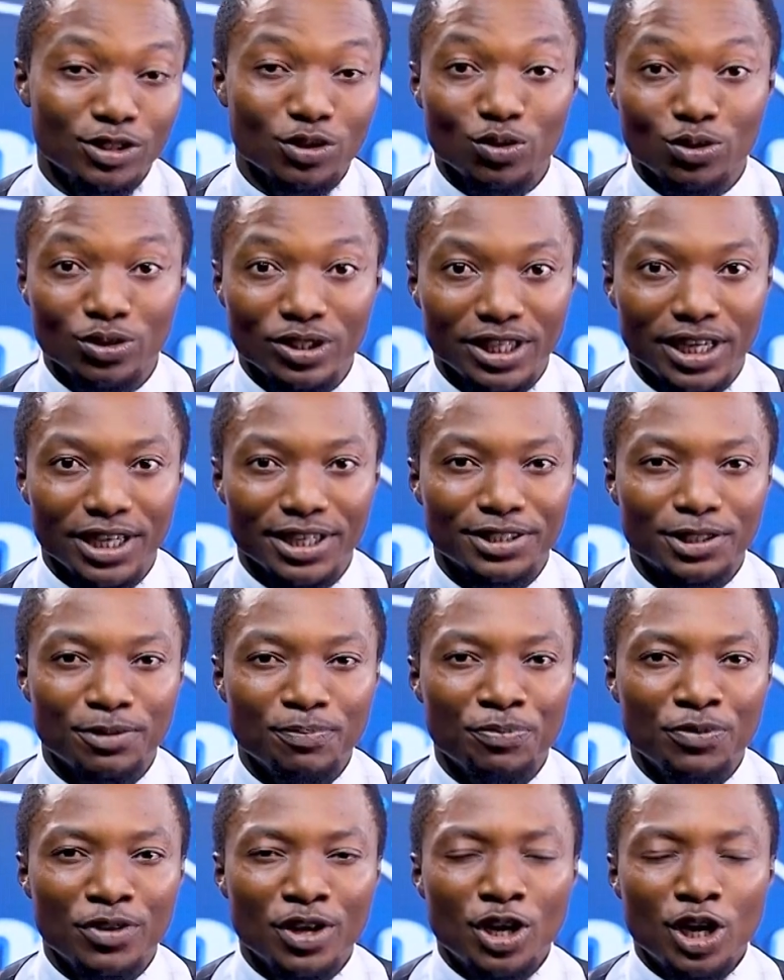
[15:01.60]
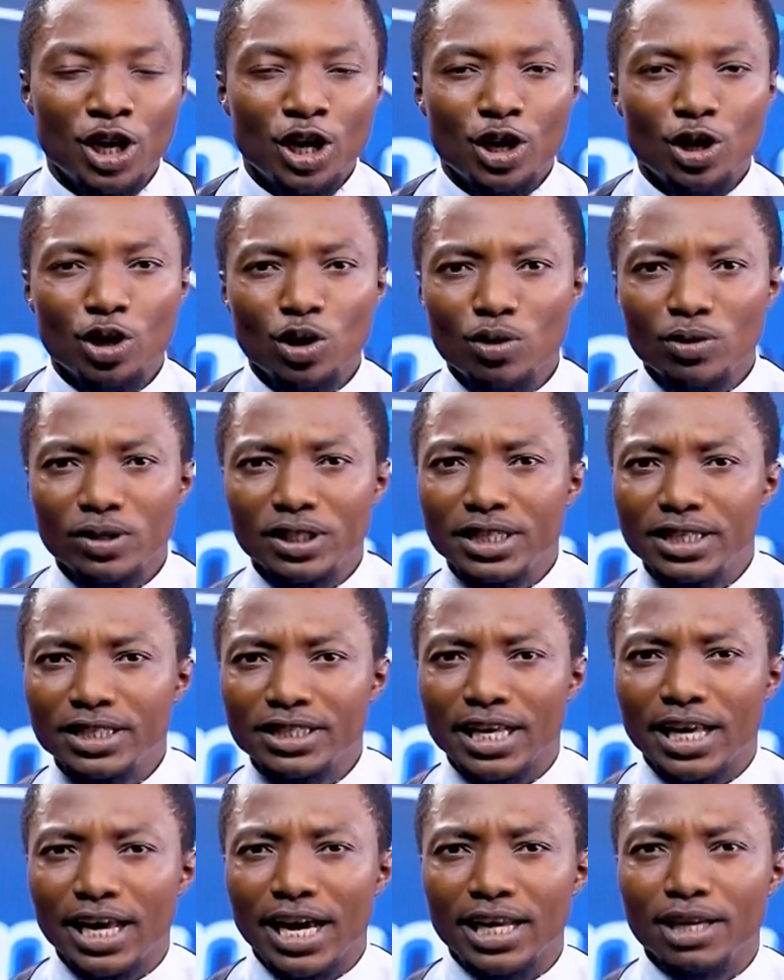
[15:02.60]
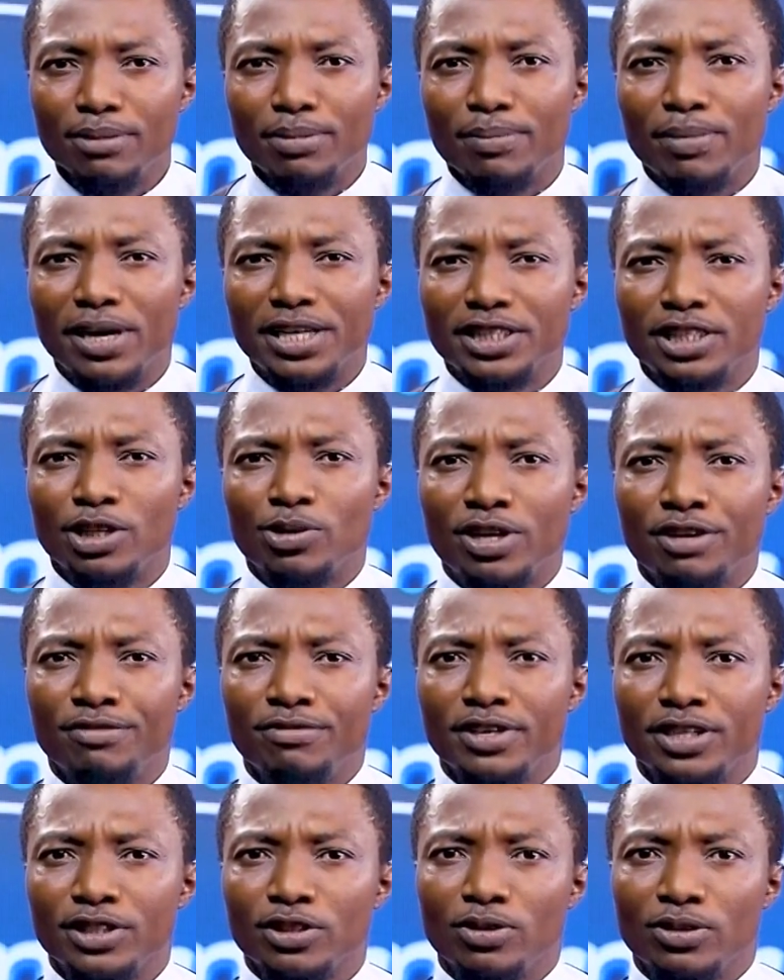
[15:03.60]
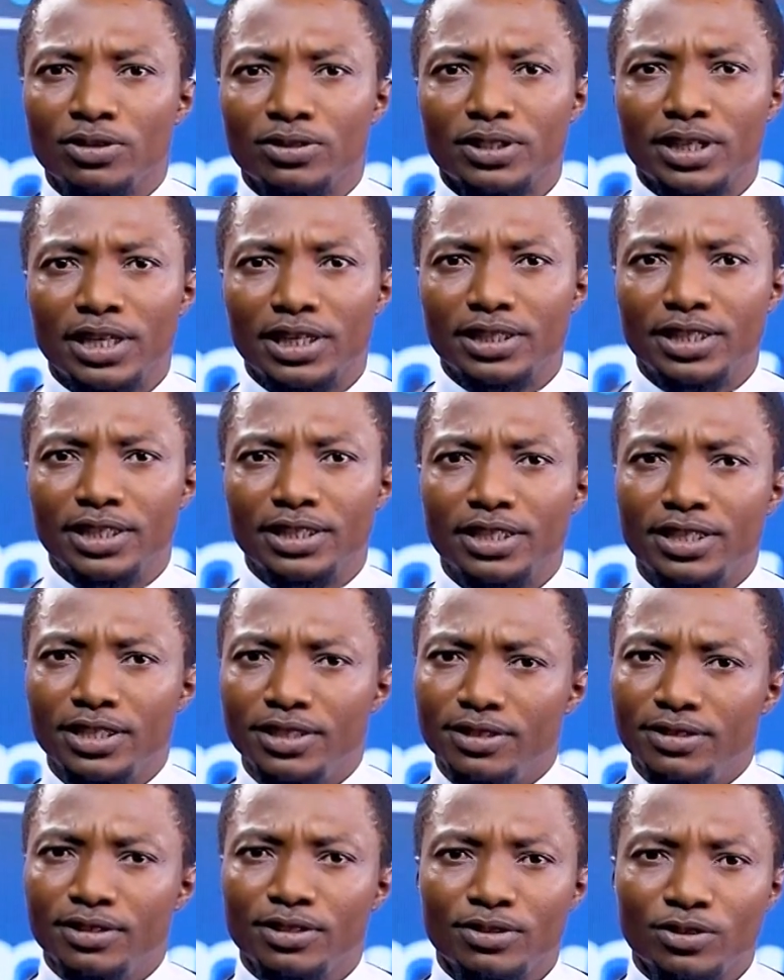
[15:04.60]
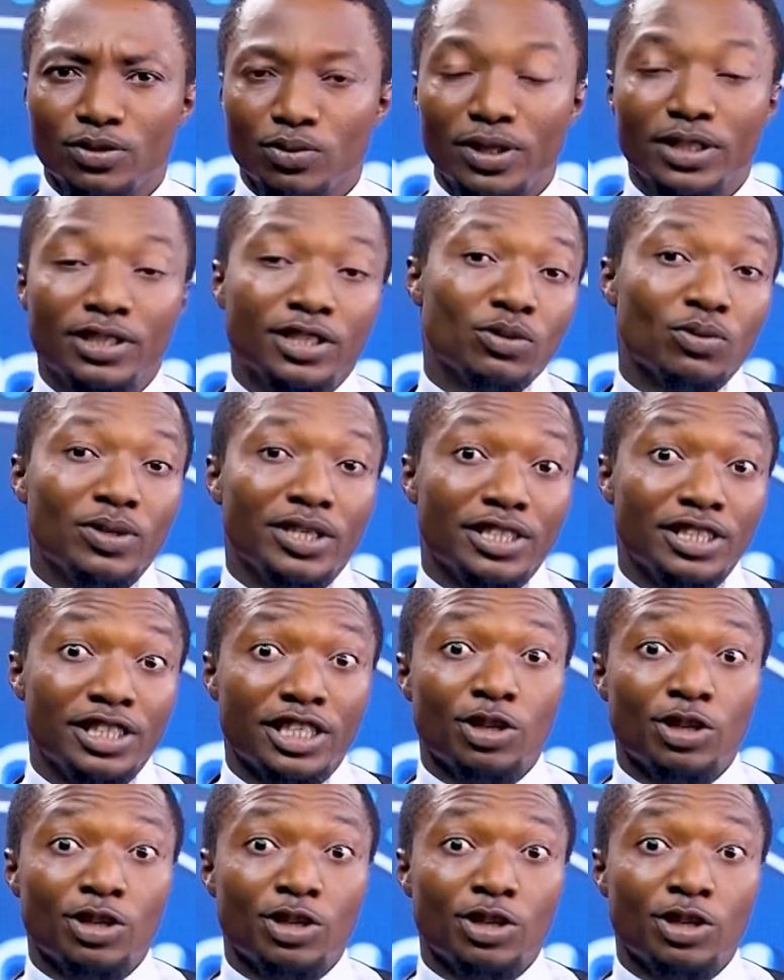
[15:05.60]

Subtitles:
soldiers, you know, this Alibaba January 1st concert they did 2020,